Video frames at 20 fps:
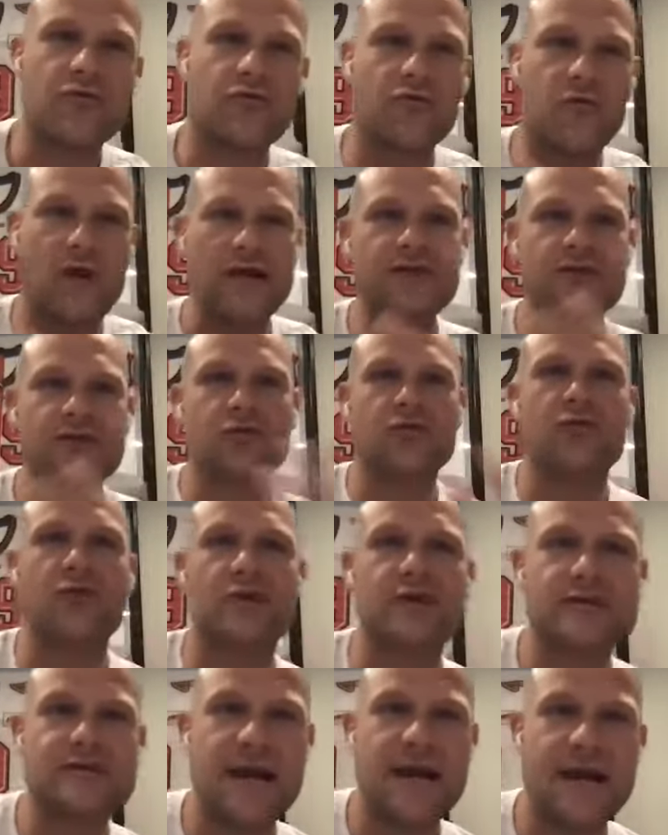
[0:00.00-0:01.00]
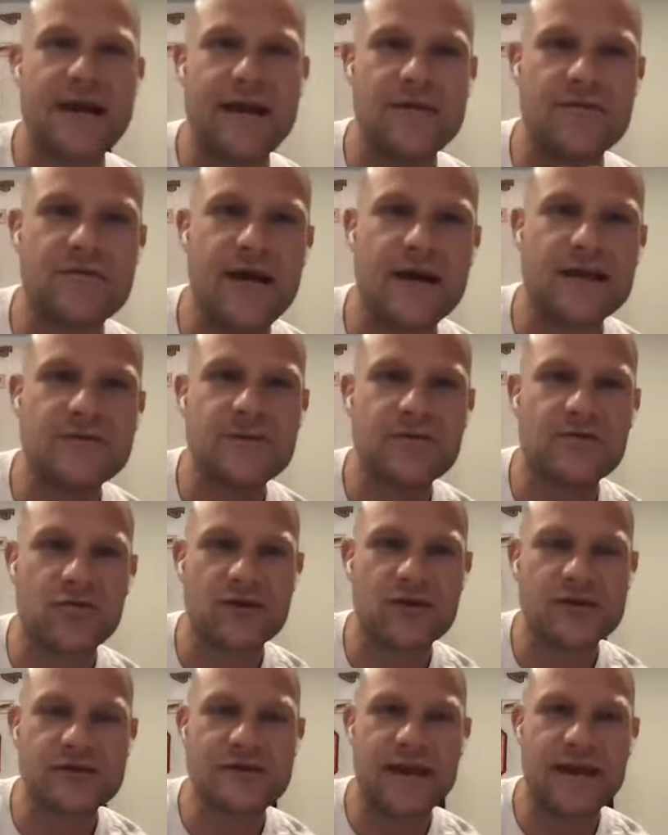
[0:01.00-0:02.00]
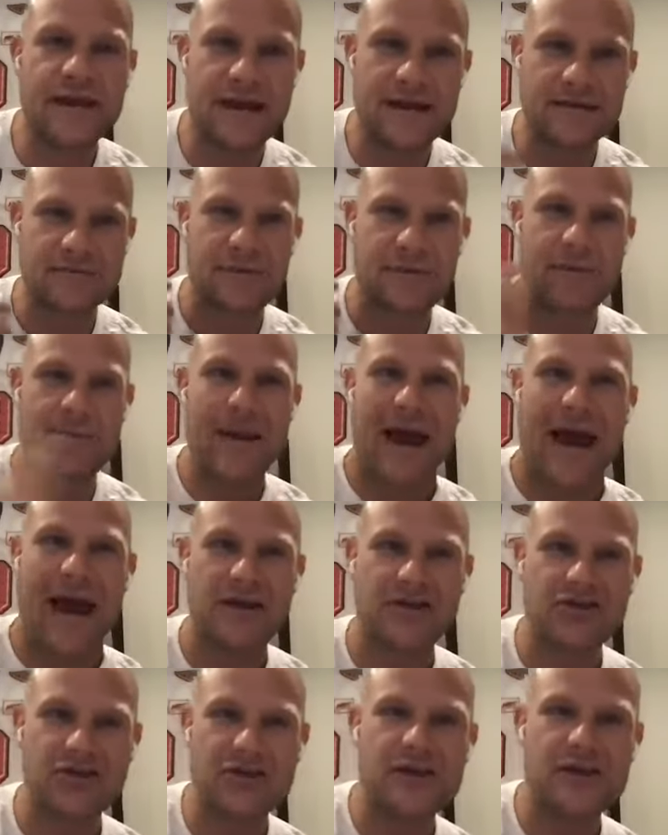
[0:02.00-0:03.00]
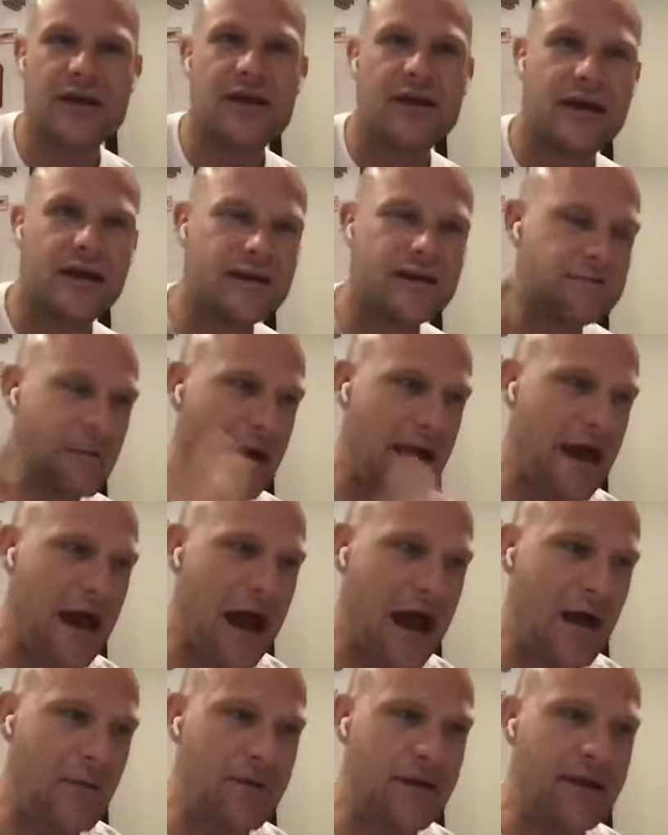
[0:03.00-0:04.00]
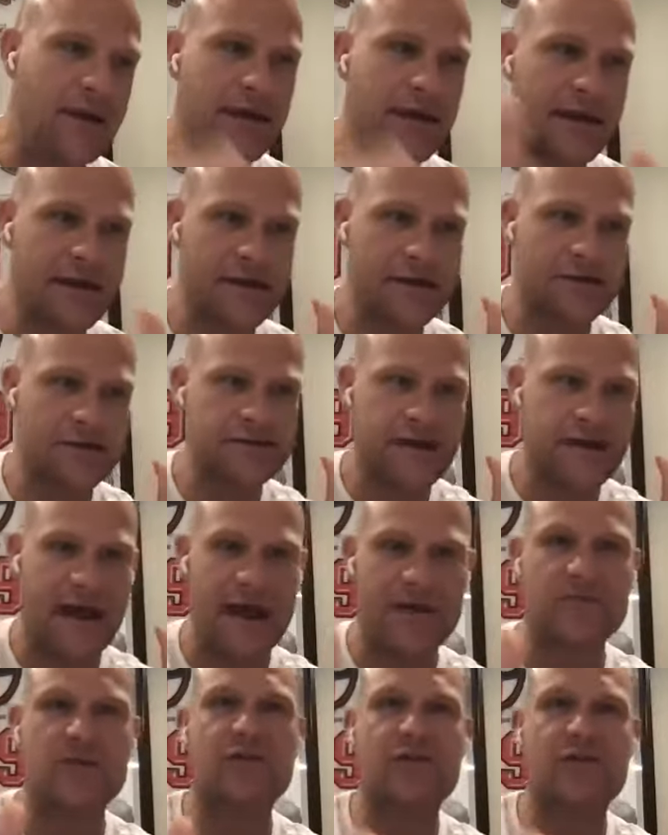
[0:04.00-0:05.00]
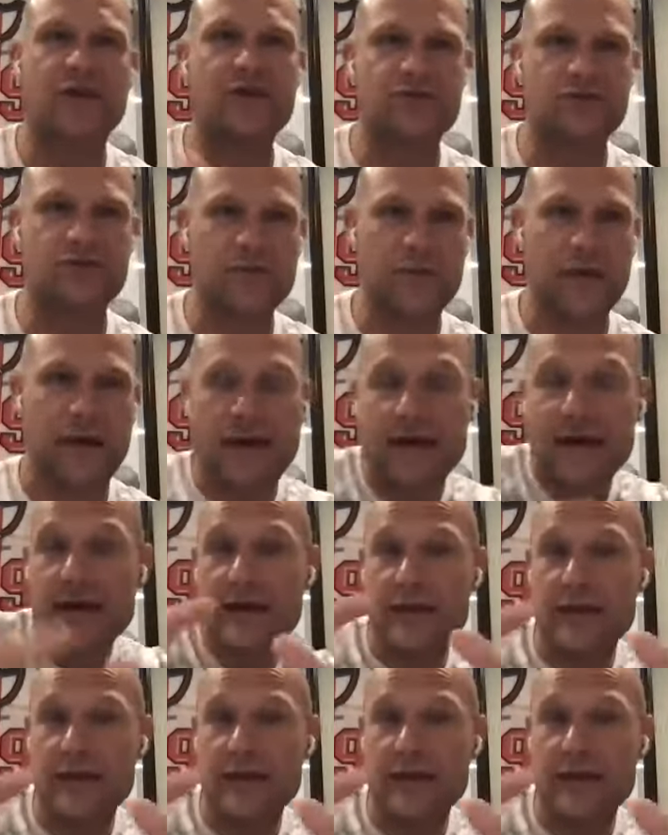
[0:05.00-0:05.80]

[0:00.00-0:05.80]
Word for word: rental real estate, investment real estate is my passion, is my hobby, is everything to me.